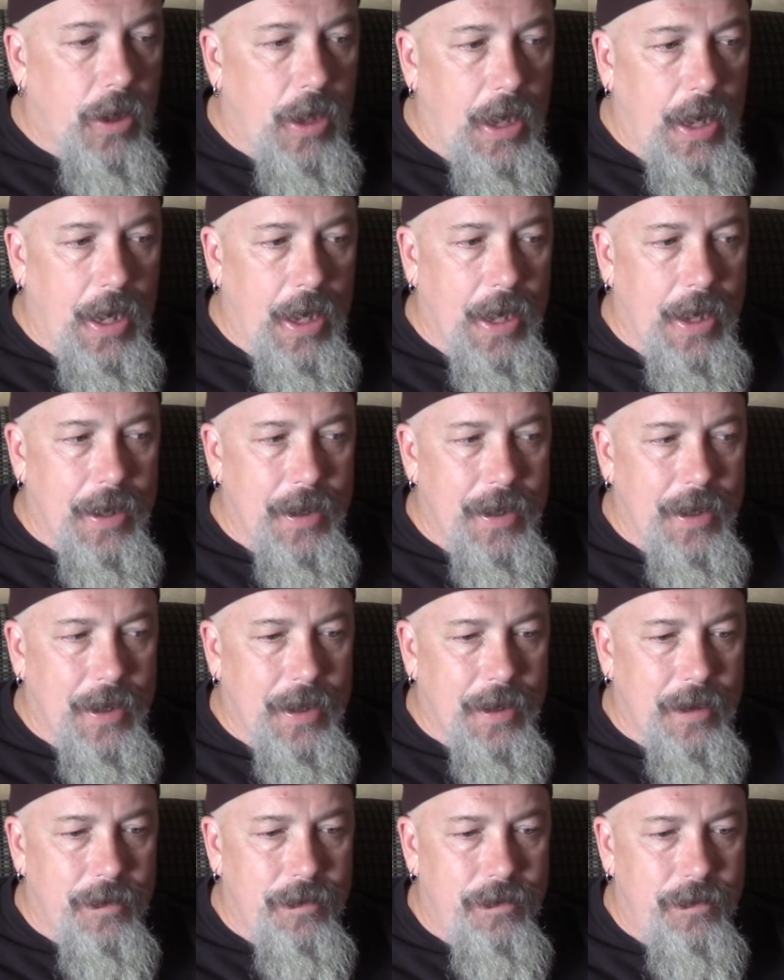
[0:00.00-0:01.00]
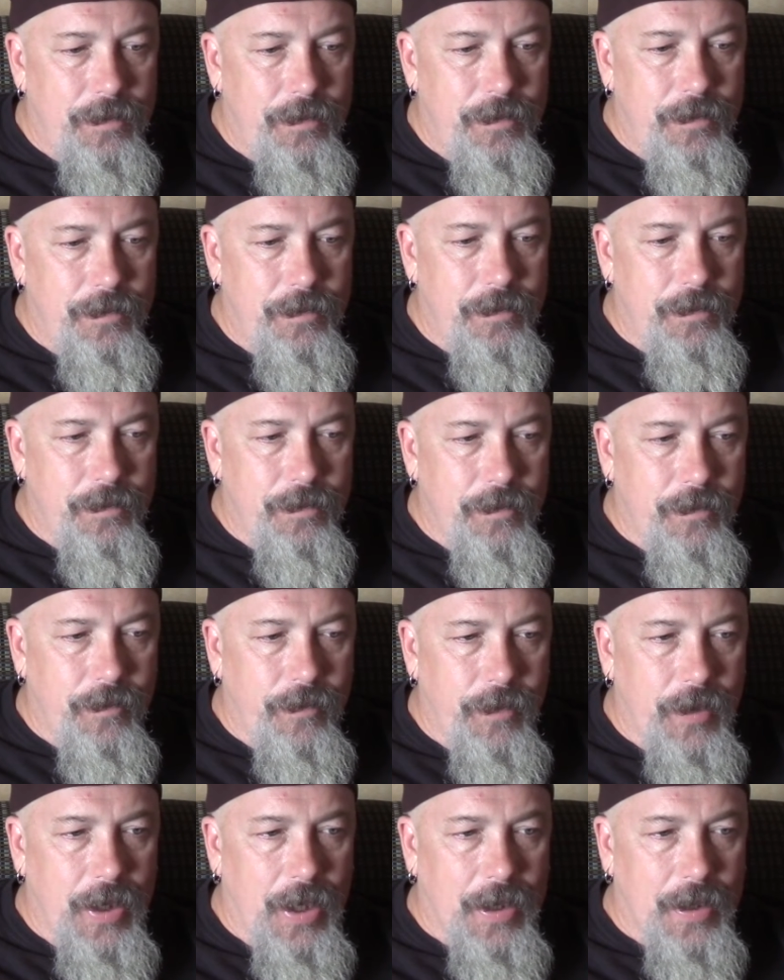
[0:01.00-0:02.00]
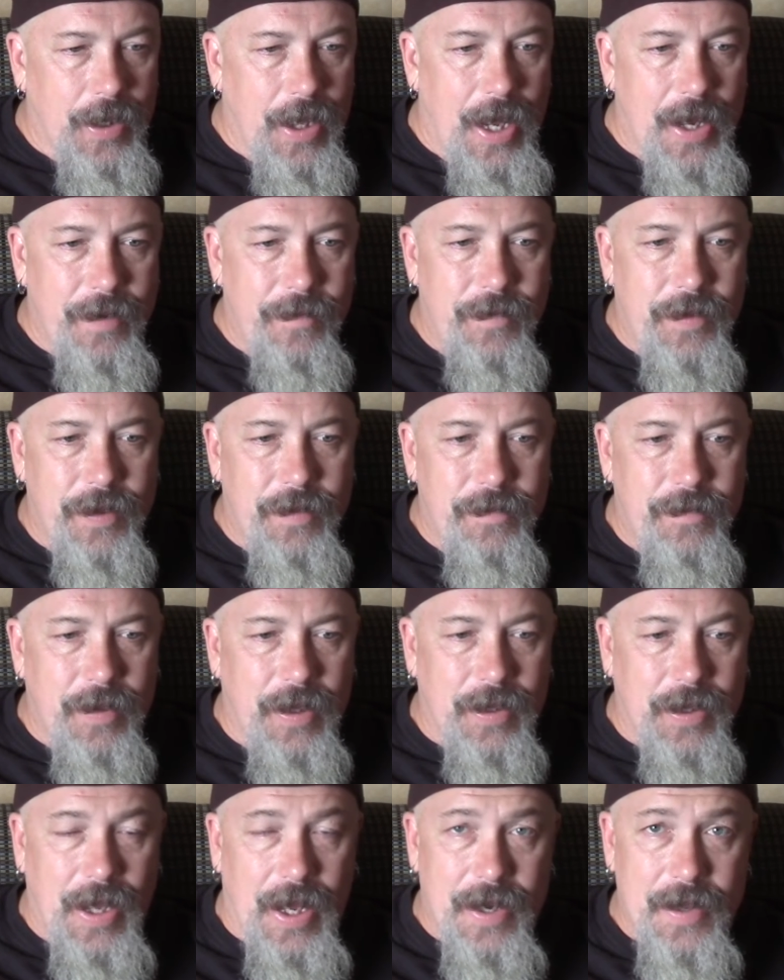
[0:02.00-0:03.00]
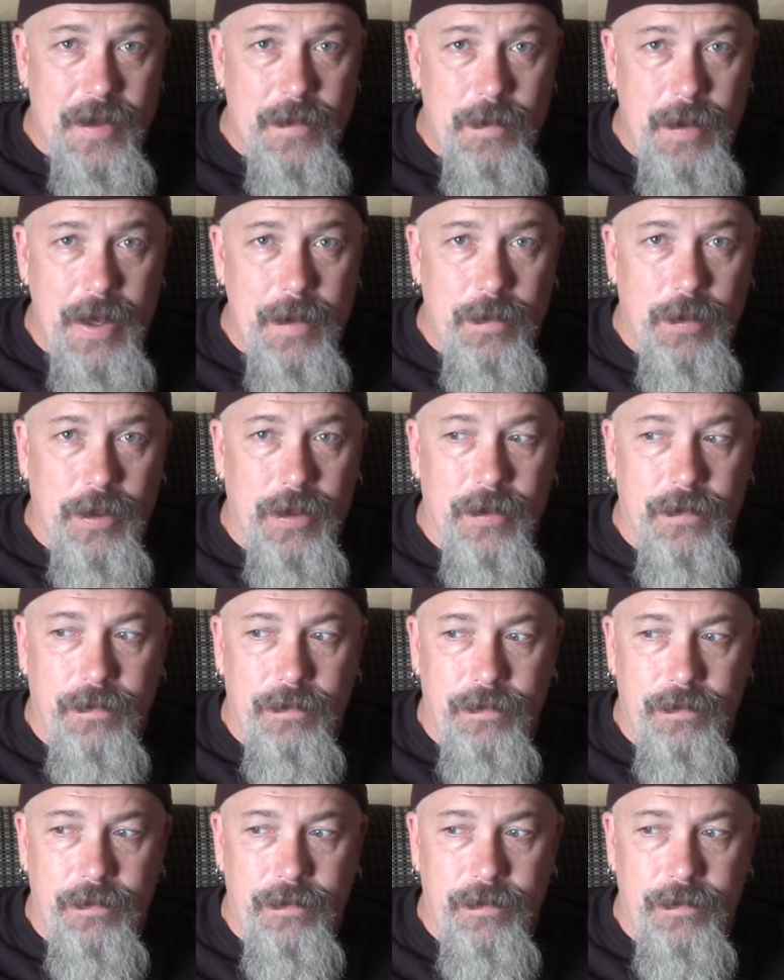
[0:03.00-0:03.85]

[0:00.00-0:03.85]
and a lot of the people